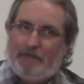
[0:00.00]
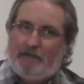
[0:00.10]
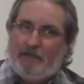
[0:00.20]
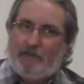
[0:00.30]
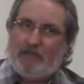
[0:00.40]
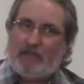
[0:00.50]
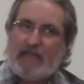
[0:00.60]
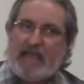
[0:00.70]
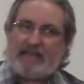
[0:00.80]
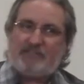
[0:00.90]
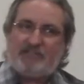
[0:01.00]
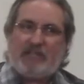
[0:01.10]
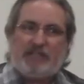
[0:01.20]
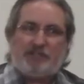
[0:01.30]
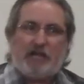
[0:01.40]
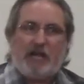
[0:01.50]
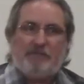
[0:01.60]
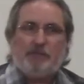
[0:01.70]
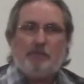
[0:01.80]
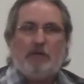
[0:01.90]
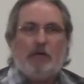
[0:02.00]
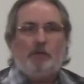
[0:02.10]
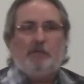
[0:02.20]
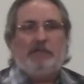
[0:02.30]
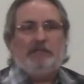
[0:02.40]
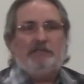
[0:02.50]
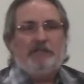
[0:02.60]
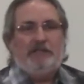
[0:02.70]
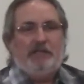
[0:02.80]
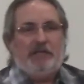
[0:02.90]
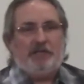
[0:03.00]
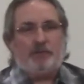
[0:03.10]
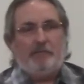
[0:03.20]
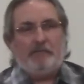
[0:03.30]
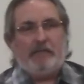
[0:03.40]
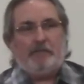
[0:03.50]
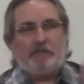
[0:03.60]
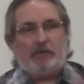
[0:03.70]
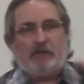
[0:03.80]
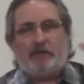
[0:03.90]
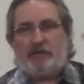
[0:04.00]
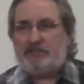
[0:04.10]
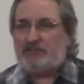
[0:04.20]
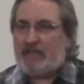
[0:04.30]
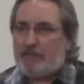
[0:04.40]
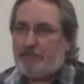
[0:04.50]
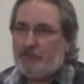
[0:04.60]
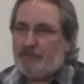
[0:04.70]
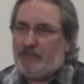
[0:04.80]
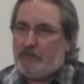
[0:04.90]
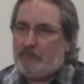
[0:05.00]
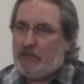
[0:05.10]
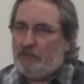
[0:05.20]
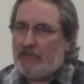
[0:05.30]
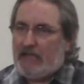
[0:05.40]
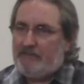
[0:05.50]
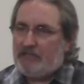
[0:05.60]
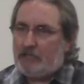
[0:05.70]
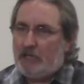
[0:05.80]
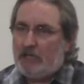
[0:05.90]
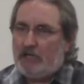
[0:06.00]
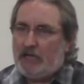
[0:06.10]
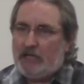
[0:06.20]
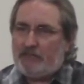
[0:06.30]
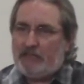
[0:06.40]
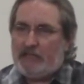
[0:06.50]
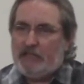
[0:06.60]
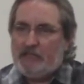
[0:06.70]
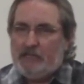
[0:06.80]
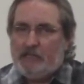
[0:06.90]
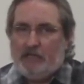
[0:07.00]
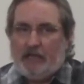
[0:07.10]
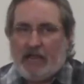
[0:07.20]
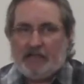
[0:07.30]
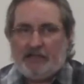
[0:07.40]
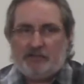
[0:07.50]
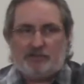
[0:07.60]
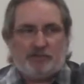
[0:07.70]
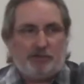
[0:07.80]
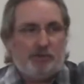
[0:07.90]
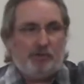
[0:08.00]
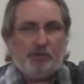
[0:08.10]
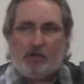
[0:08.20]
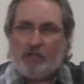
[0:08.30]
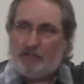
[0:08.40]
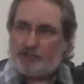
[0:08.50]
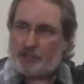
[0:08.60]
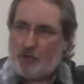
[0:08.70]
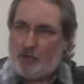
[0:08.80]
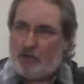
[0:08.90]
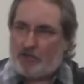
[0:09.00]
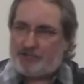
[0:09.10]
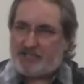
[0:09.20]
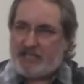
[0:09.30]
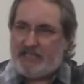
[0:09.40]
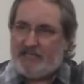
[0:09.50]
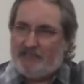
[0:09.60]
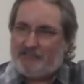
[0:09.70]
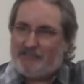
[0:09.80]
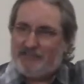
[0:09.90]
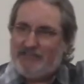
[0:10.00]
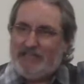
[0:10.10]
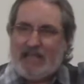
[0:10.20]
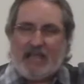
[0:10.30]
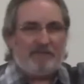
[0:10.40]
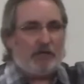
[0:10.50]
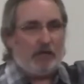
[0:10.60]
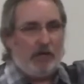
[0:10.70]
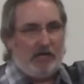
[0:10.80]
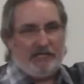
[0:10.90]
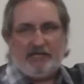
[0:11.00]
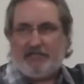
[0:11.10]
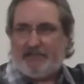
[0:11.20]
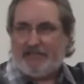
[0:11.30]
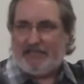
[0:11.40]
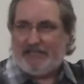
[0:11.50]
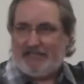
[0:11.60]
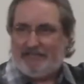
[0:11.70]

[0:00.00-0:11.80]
The last deja vu moment is remember the disciples in the boat having caught nothing, and this dude on the shore says, have you caught anything?